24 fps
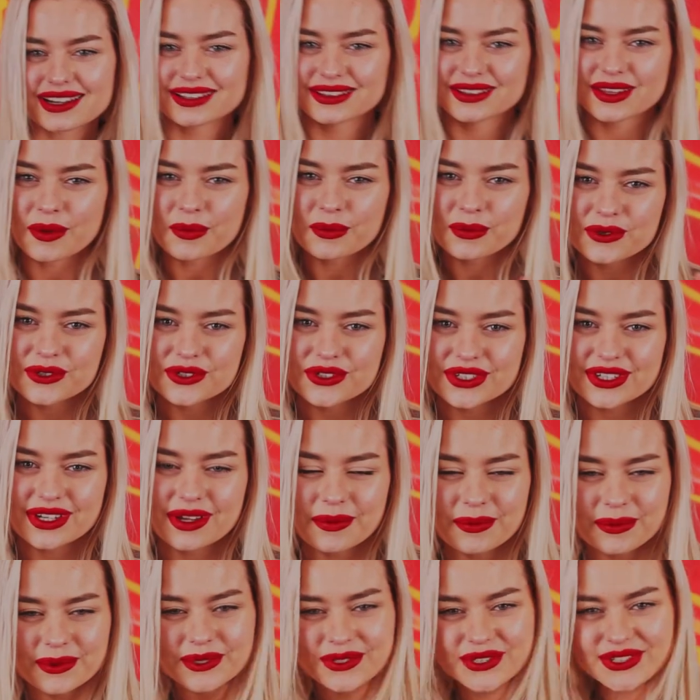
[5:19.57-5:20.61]
are
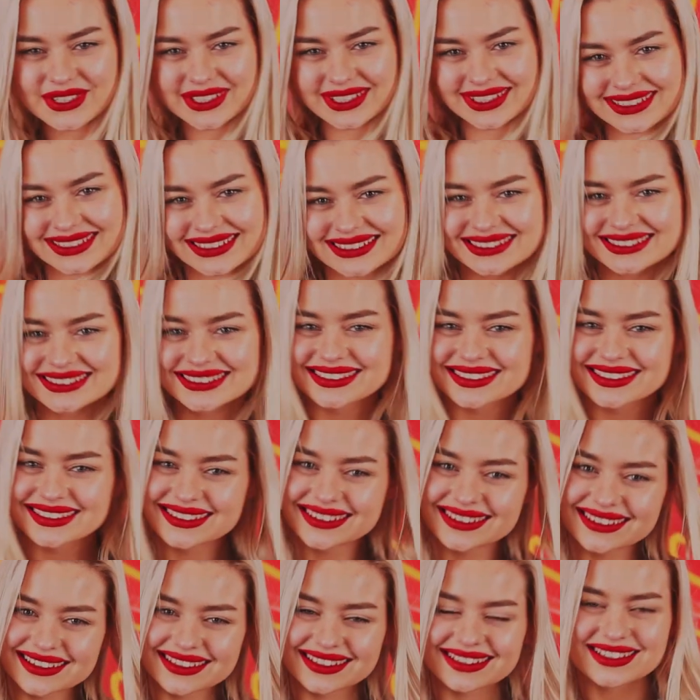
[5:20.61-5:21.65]
everyday people
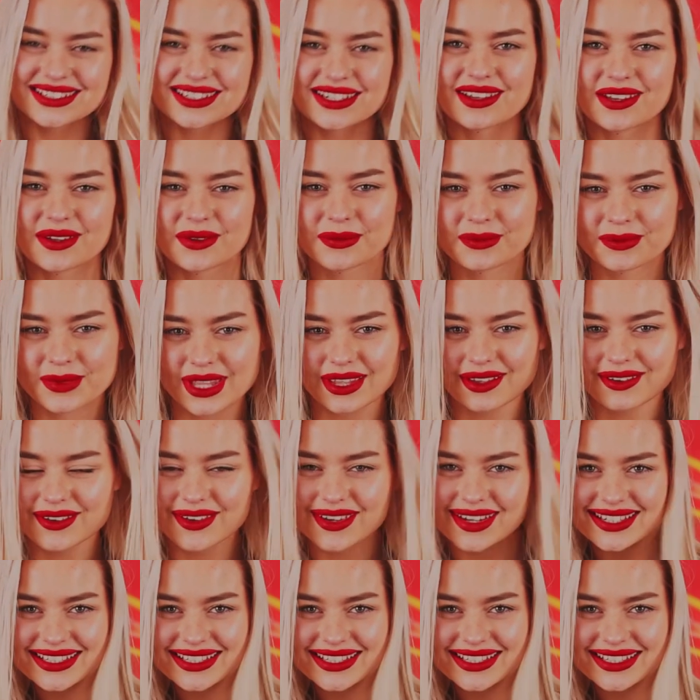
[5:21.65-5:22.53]
on my newsfeed.